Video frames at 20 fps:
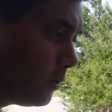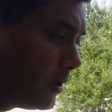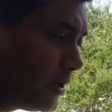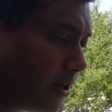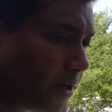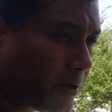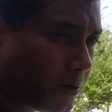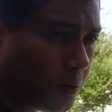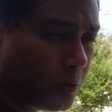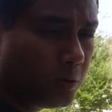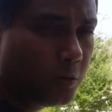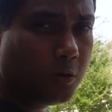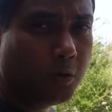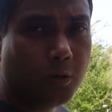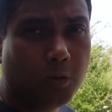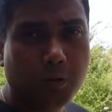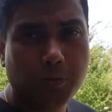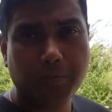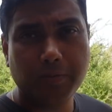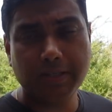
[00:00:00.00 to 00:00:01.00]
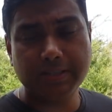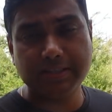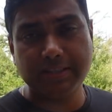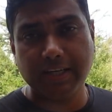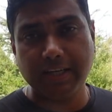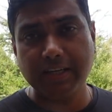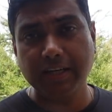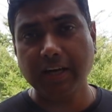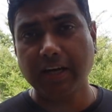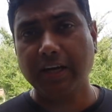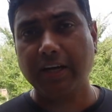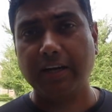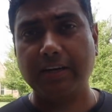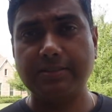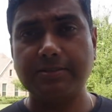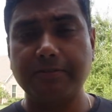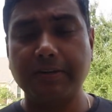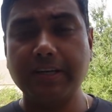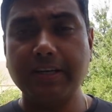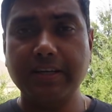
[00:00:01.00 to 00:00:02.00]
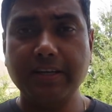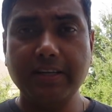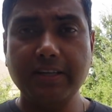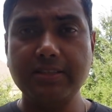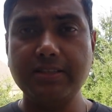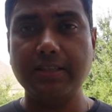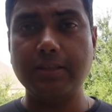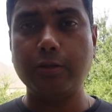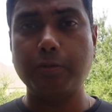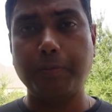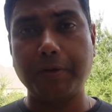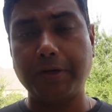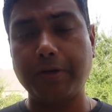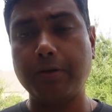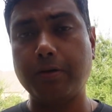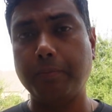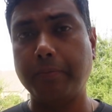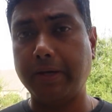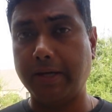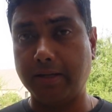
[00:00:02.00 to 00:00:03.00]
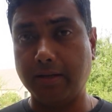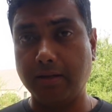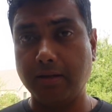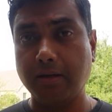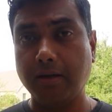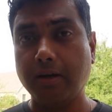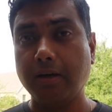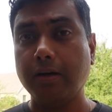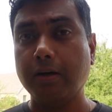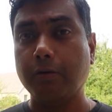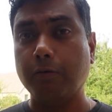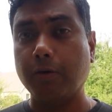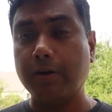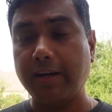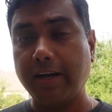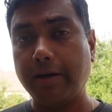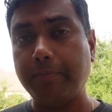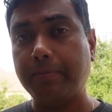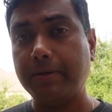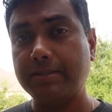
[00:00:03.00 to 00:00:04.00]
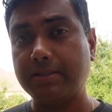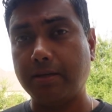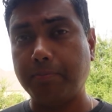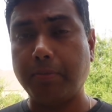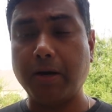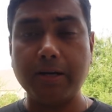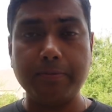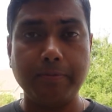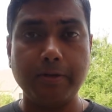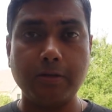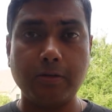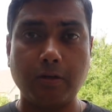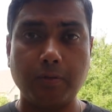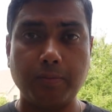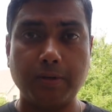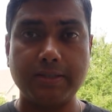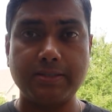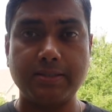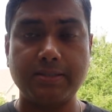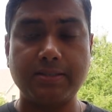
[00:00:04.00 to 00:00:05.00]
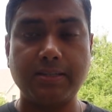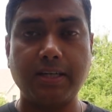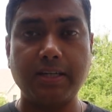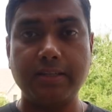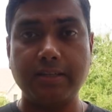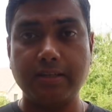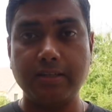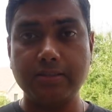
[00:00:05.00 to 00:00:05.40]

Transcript: owning your own home is that it is very easy to pick your mail. What happens in apartment complex is that there